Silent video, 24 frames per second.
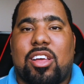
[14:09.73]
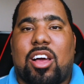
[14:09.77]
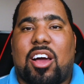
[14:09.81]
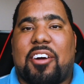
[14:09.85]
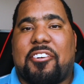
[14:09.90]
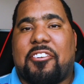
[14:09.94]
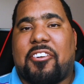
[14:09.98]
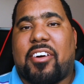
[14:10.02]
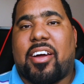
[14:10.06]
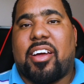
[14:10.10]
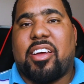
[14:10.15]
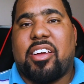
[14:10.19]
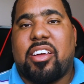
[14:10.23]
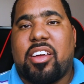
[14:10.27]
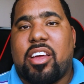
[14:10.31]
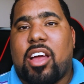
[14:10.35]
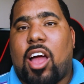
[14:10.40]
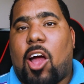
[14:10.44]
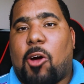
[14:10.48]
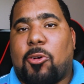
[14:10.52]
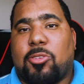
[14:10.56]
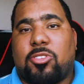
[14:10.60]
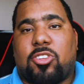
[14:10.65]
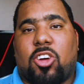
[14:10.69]
All right,
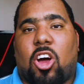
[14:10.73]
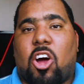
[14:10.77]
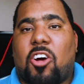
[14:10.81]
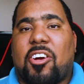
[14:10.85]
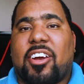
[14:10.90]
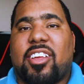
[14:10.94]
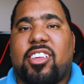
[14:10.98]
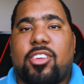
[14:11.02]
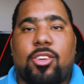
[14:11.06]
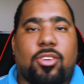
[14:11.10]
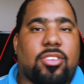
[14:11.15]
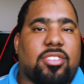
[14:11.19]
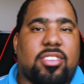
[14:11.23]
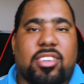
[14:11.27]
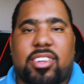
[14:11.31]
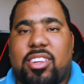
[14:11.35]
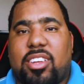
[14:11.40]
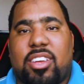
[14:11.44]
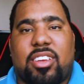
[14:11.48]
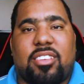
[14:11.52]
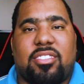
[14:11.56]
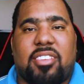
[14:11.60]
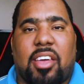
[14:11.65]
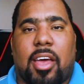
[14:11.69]
I was already used to
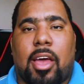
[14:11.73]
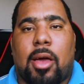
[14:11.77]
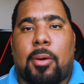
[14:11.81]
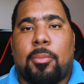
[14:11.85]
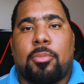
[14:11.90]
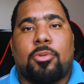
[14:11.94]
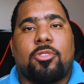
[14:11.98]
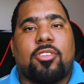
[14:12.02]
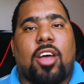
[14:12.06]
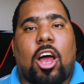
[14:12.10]
the exams.